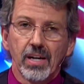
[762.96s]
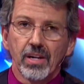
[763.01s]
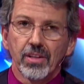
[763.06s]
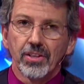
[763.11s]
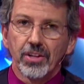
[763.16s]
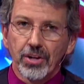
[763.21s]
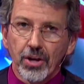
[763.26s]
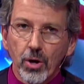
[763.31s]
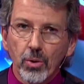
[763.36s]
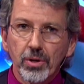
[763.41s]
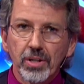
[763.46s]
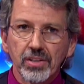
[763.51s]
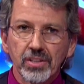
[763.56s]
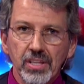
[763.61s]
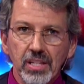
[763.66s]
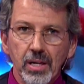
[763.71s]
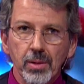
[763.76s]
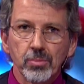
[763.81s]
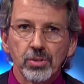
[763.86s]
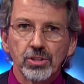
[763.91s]
The note in
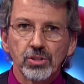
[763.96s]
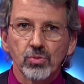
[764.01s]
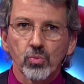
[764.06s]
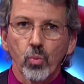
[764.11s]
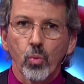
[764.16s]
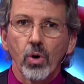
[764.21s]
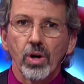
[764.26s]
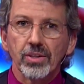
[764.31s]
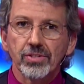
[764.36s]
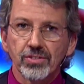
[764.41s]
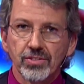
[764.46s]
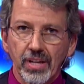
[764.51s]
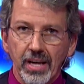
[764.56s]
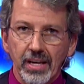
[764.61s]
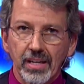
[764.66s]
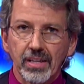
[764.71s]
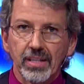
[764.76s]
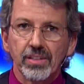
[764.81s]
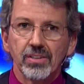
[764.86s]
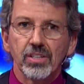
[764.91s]
the image was
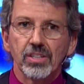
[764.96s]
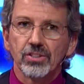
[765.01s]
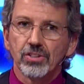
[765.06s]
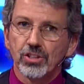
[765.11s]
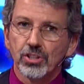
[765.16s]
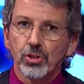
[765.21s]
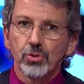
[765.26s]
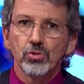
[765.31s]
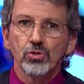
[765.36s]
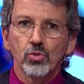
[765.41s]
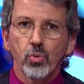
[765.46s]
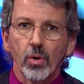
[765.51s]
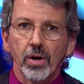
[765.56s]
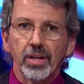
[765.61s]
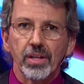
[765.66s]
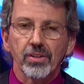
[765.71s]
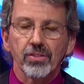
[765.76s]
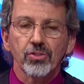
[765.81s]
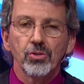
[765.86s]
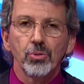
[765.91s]
dated June
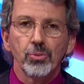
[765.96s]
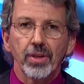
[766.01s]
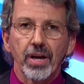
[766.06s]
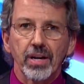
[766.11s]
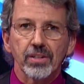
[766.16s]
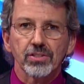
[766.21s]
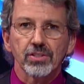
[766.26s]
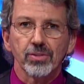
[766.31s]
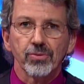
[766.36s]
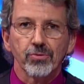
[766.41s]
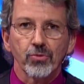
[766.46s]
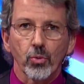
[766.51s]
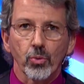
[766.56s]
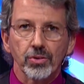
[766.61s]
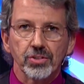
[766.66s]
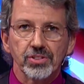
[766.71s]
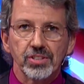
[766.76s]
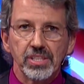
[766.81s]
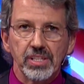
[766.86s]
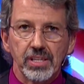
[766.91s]
20th,
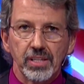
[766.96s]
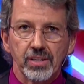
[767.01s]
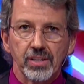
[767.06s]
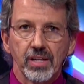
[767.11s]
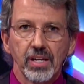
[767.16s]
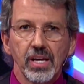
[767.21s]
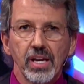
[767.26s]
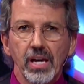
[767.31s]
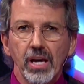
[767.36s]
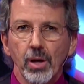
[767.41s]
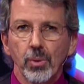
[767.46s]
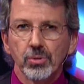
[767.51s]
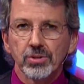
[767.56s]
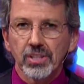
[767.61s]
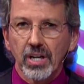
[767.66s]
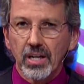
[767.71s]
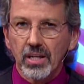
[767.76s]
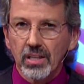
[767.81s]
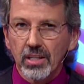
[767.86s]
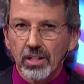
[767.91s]
2014. It was
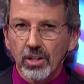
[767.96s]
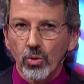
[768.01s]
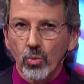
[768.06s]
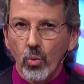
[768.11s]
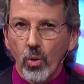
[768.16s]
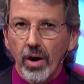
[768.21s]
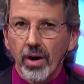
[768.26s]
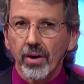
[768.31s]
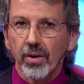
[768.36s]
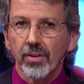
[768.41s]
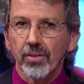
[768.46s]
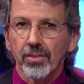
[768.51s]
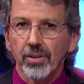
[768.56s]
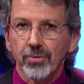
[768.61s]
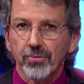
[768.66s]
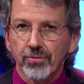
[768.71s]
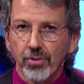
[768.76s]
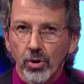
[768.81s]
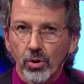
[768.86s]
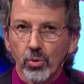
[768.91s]
unclear where the
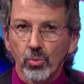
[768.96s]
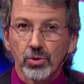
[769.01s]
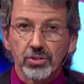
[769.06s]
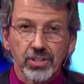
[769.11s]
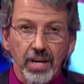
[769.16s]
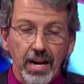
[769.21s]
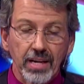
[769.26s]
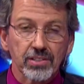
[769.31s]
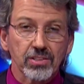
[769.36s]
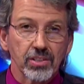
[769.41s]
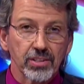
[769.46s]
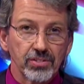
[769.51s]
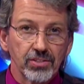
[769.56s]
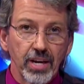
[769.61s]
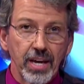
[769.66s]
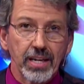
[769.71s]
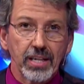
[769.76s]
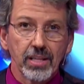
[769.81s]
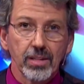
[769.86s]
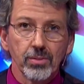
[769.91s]
photo was actually
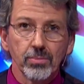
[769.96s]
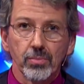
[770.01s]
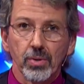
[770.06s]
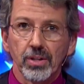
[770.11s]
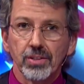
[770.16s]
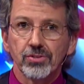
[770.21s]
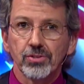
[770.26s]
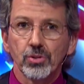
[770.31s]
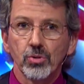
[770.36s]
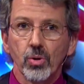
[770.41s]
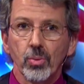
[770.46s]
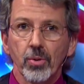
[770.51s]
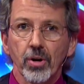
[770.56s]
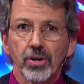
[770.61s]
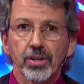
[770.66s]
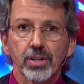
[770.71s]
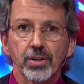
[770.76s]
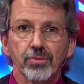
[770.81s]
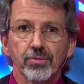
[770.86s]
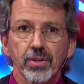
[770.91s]
taken, but two
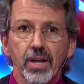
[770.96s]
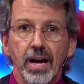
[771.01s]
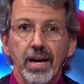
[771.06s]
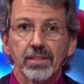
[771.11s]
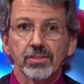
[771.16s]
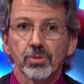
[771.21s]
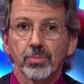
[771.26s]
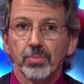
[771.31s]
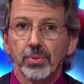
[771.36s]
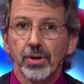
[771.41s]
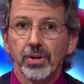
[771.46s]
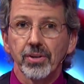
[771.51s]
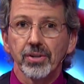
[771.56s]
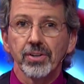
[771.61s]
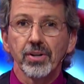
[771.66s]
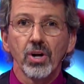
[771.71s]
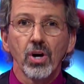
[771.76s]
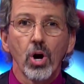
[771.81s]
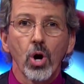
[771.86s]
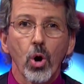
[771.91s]
American flags
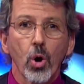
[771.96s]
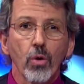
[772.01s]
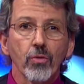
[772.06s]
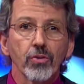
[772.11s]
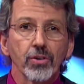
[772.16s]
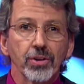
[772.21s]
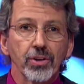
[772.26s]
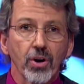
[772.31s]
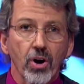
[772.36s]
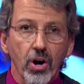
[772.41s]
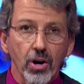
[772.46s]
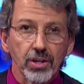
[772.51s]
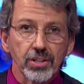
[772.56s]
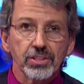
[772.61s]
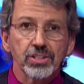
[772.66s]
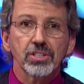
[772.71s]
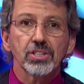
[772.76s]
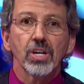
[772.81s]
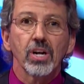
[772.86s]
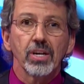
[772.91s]
appeared over an
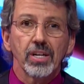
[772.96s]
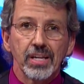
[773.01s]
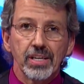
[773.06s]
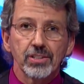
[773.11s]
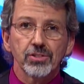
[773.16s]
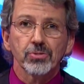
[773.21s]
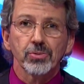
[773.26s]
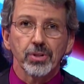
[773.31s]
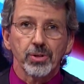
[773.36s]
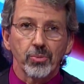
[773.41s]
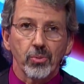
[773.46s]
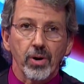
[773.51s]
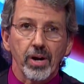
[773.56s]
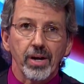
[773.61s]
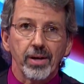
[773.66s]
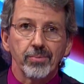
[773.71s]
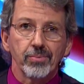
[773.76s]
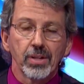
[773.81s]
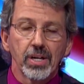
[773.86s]
arched entryway.